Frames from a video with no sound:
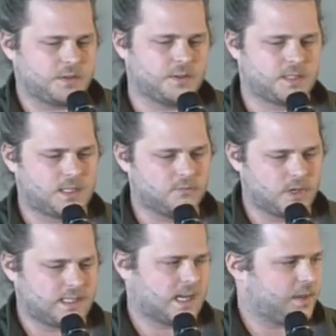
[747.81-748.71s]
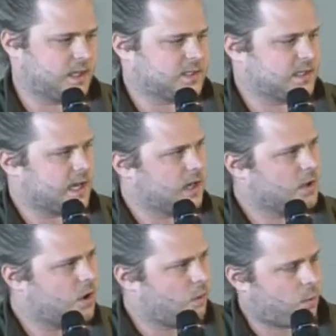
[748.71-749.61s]
So it's really tapping into that, like,
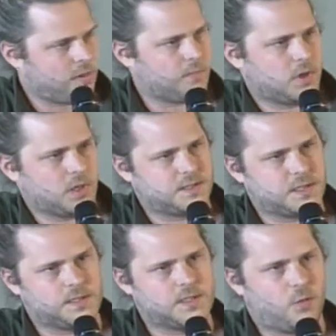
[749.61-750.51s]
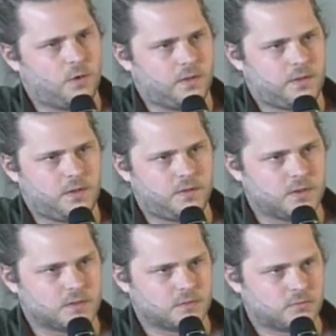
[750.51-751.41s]
what are the politics and what are
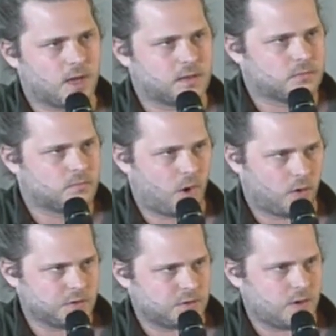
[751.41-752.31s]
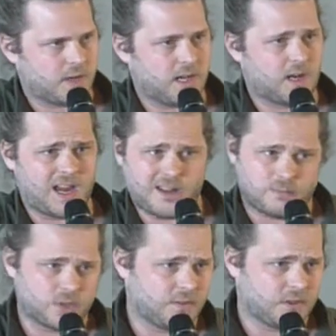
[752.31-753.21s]
the right moral story at it, and
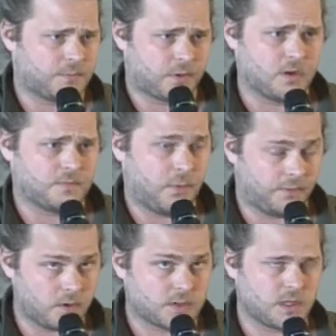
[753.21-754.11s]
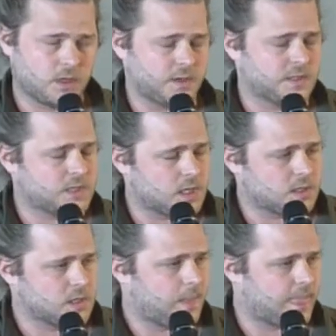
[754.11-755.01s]
it provokes a lot of discussion.